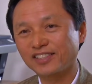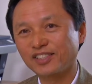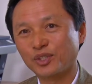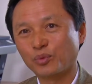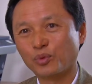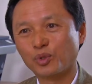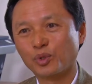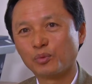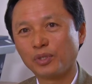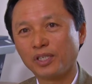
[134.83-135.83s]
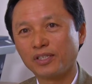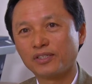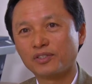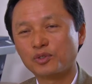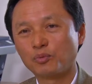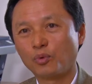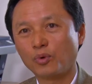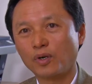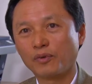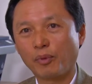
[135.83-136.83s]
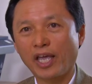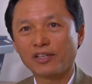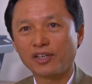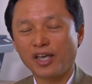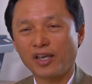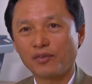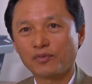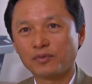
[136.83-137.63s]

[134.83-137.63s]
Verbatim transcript: see the room is more of a man cave.